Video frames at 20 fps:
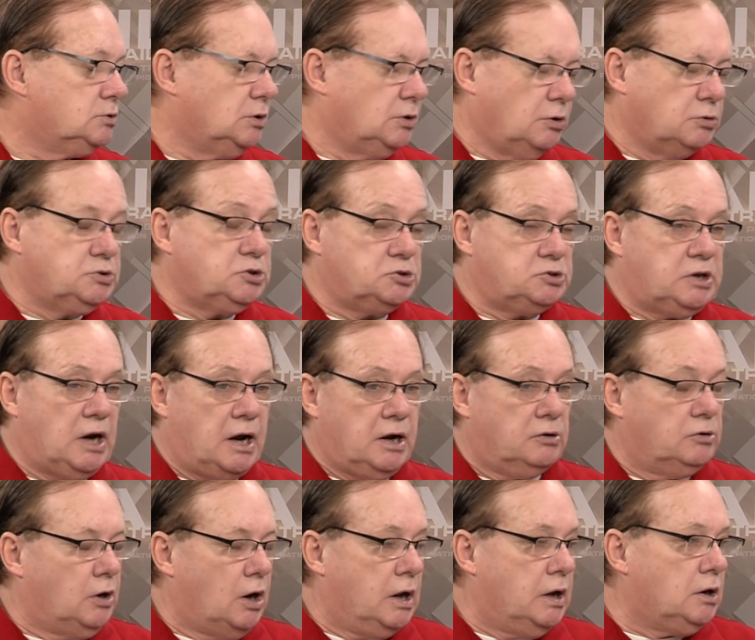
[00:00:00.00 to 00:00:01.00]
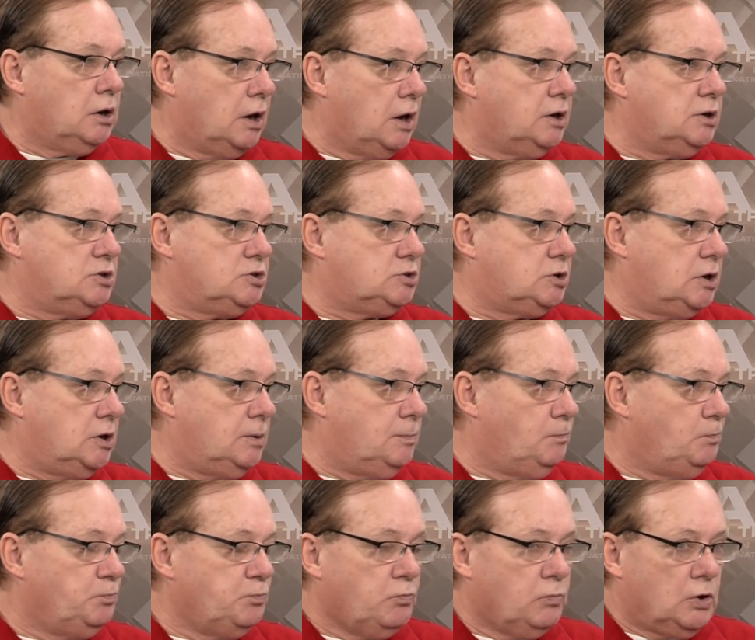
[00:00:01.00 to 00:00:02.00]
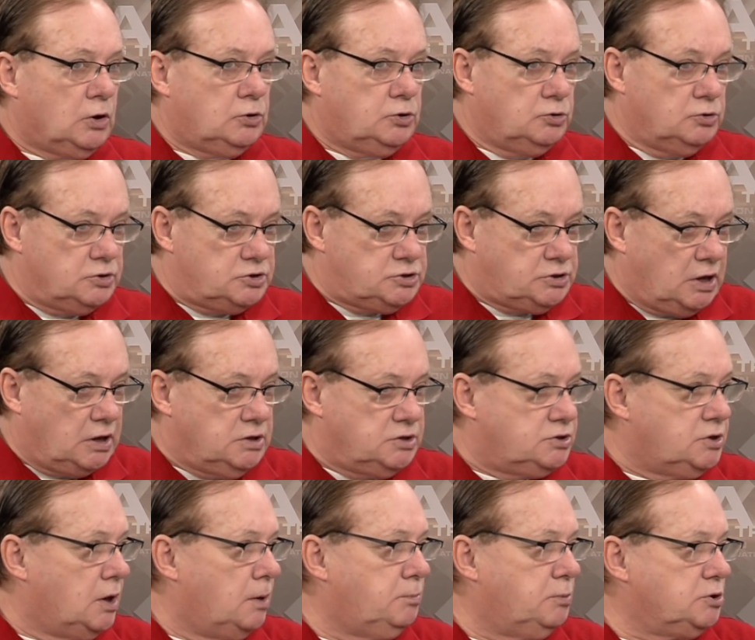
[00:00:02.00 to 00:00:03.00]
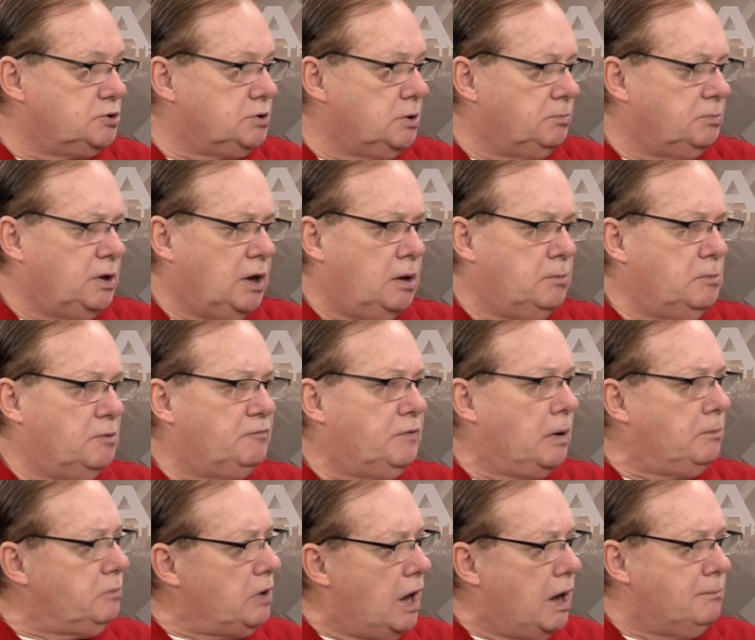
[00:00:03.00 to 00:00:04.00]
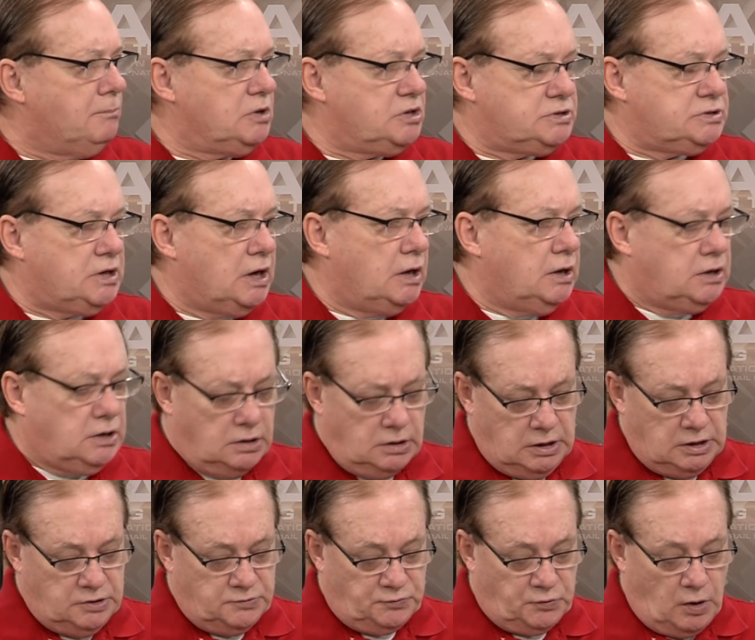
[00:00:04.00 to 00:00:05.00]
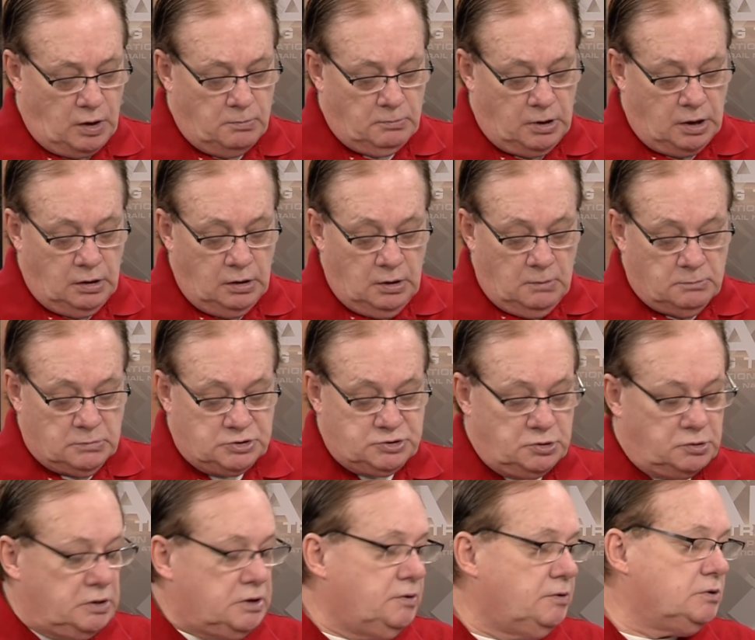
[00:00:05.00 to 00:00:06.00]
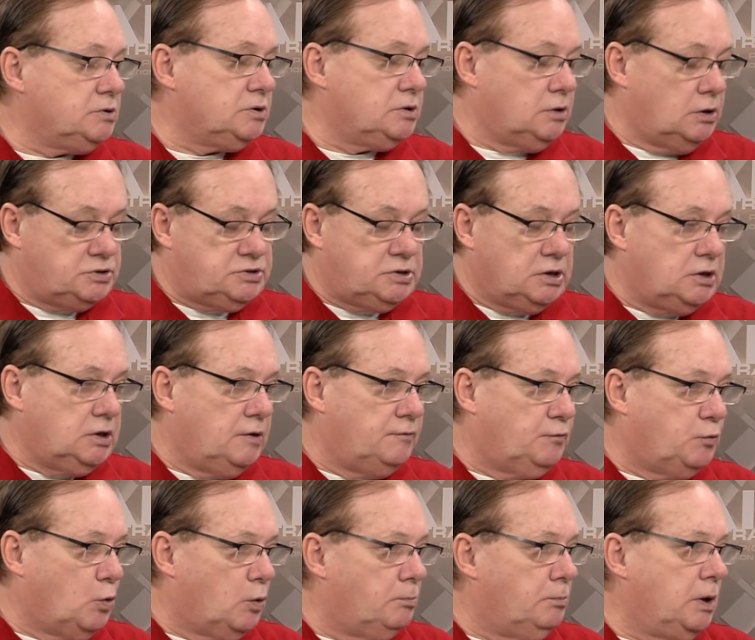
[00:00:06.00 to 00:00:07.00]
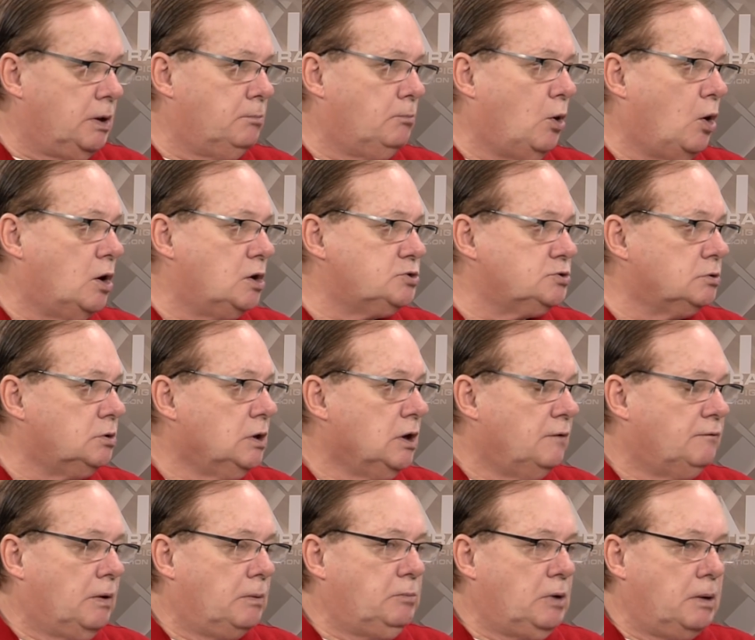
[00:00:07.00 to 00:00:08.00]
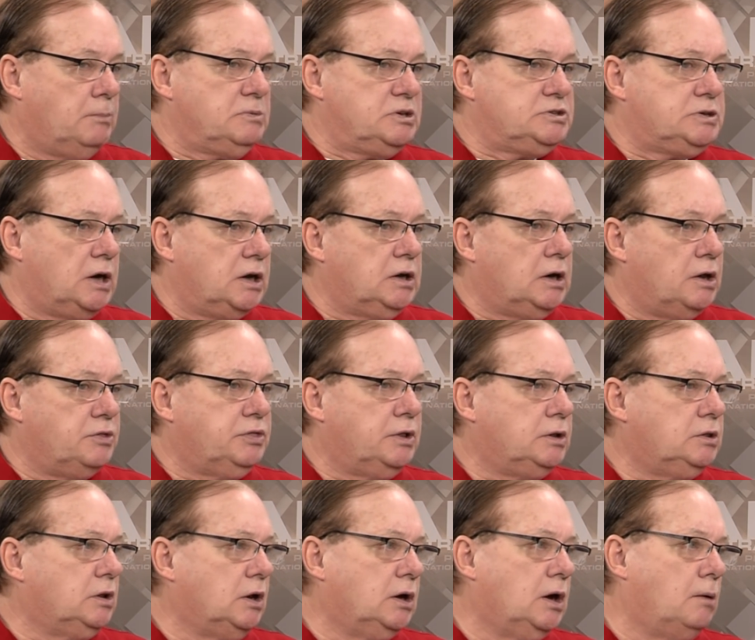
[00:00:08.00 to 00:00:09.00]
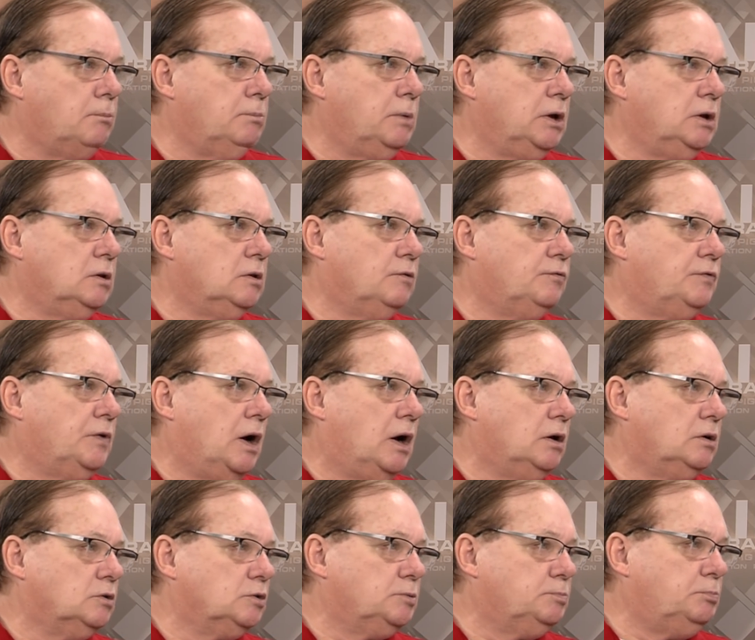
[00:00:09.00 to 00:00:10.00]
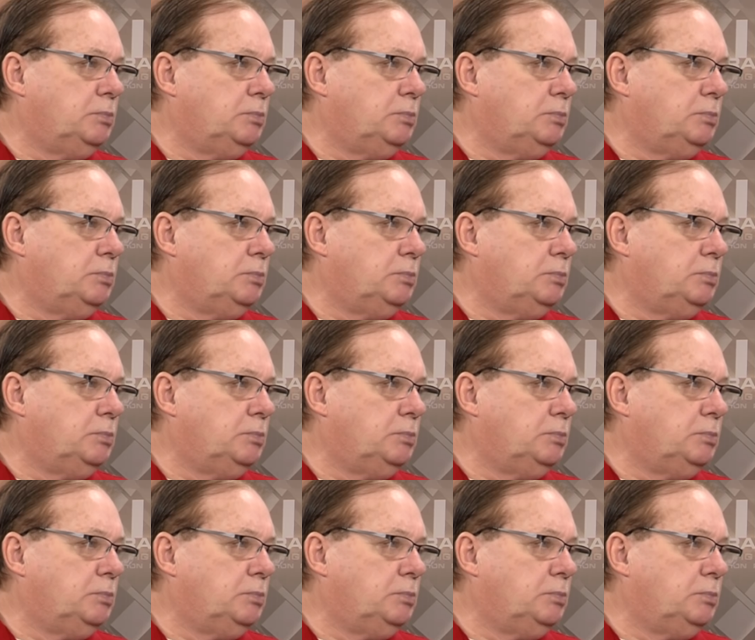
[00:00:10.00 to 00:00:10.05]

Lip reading: So those are staggering. And led his team to the state championship game, if I'm not mistaken. He's from Missouri City, Fort Bend Marshall. If I'm not mistaken, I think they got beat in the finals.